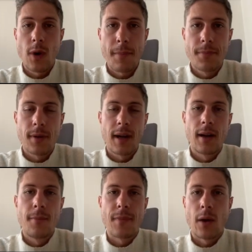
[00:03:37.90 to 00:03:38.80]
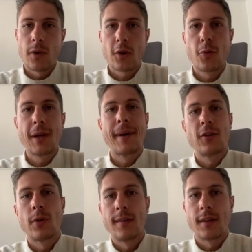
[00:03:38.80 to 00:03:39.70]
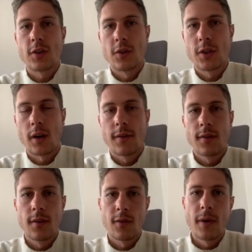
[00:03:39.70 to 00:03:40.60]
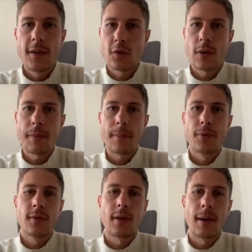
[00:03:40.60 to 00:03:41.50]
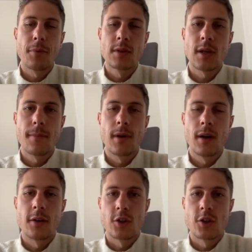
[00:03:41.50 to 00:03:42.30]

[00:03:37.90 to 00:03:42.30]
swap, um, I want to create my transition shots. So in the script, I put, I put some uh,